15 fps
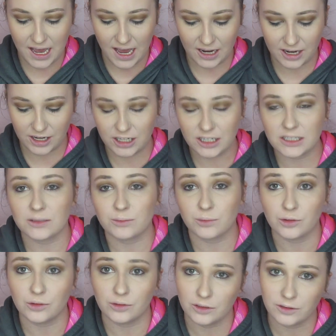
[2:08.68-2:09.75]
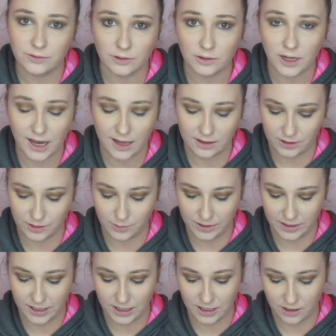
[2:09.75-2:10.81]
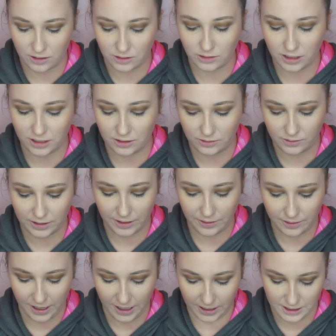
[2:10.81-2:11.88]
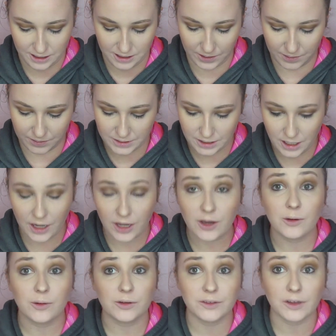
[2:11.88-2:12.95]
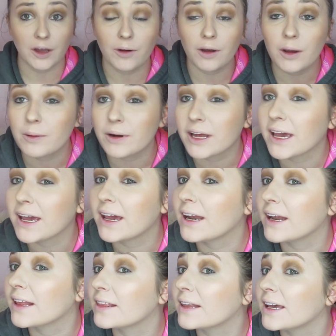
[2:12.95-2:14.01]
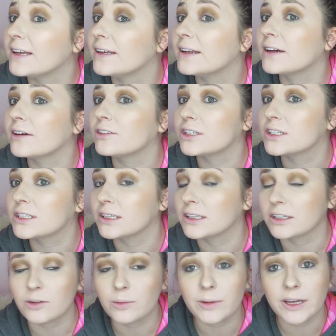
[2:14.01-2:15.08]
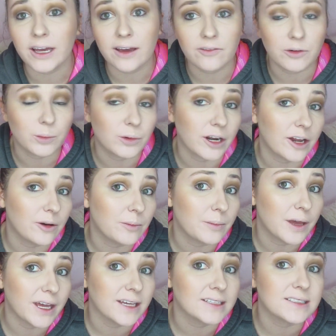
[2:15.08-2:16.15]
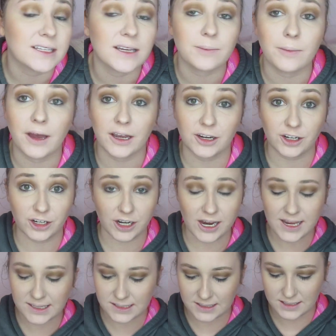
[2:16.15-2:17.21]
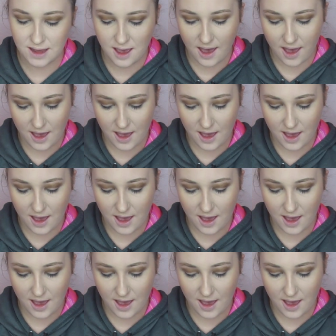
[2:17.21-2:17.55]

I couldn't pull a full eye look with it. Y'all know how that goes. So I went ahead and laid down just a little bit of a brown base in my crease.